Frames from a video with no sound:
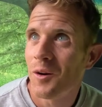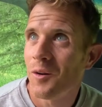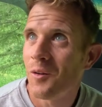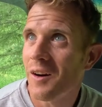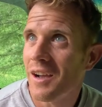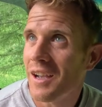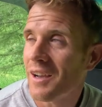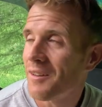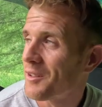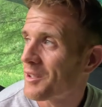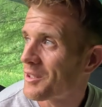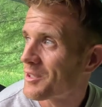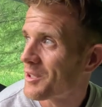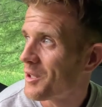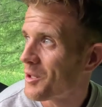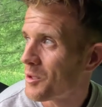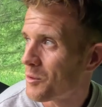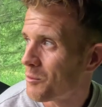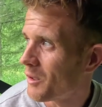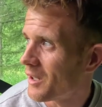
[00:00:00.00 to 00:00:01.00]
weigh out the
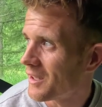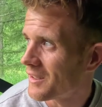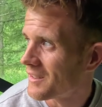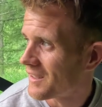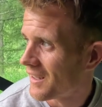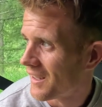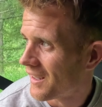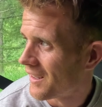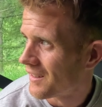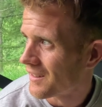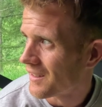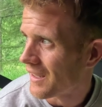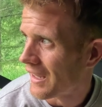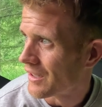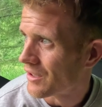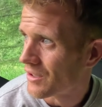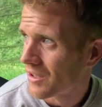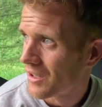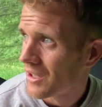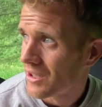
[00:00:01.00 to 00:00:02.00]
two, but
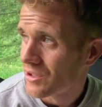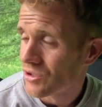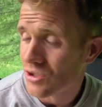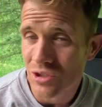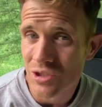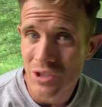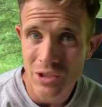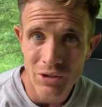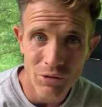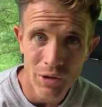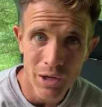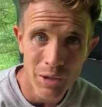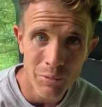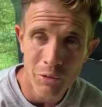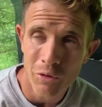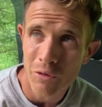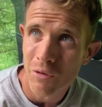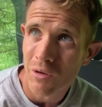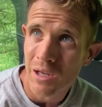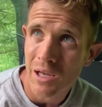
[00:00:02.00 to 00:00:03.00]
yeah, just
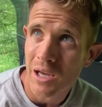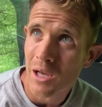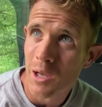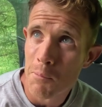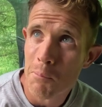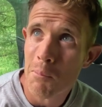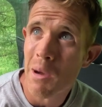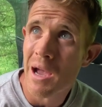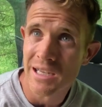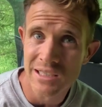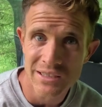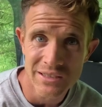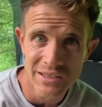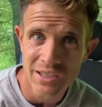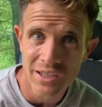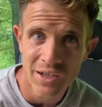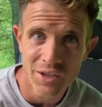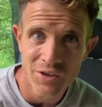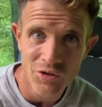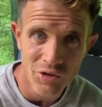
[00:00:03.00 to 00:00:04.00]
incredible.
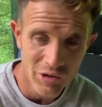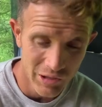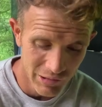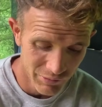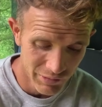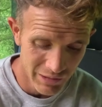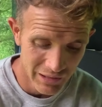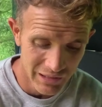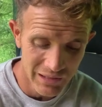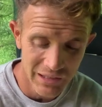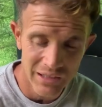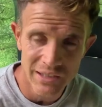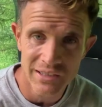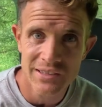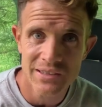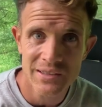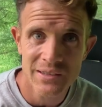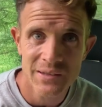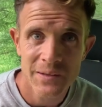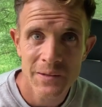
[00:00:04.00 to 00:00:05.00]
Amazing country, it really
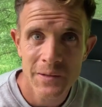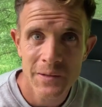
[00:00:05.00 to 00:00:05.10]
is.